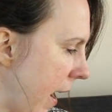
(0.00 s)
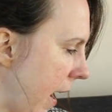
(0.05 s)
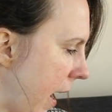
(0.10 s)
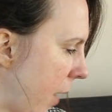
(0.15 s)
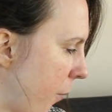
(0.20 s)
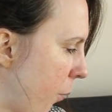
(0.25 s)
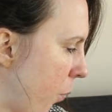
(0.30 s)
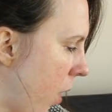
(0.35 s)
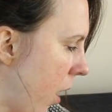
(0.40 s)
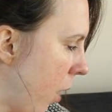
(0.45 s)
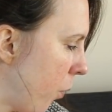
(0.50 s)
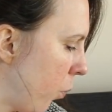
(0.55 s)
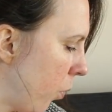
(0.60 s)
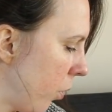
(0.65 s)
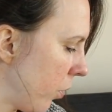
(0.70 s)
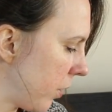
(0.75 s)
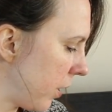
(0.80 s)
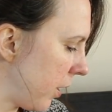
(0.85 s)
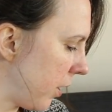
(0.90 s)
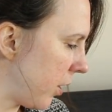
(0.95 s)
And what I
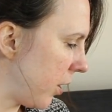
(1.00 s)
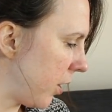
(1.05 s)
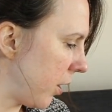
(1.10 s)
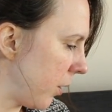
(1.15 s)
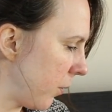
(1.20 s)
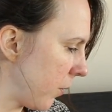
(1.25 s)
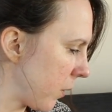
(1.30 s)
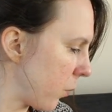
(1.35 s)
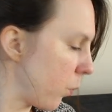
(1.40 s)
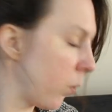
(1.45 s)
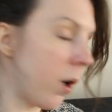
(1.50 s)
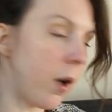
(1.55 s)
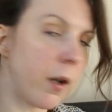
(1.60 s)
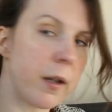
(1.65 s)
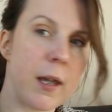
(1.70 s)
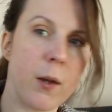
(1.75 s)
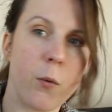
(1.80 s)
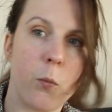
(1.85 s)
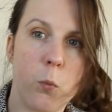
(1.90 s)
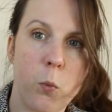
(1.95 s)
wanted to do was
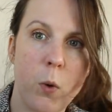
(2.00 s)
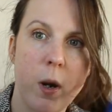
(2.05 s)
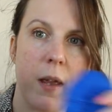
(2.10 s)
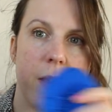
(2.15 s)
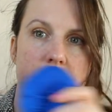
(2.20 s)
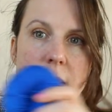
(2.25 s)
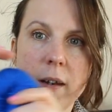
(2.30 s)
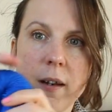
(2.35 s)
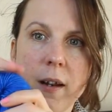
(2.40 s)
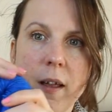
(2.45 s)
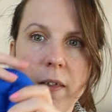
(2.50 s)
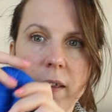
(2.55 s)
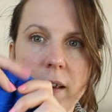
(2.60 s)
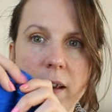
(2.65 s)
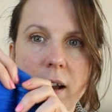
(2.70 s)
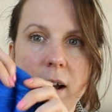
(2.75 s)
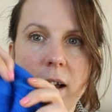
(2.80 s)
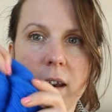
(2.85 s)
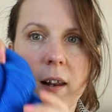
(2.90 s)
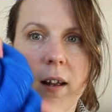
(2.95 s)
work it with another
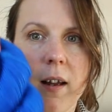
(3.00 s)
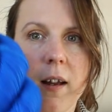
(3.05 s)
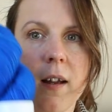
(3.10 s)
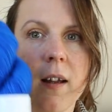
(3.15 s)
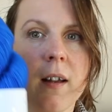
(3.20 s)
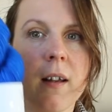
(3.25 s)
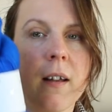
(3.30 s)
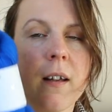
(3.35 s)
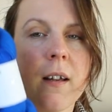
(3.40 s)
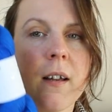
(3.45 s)
colour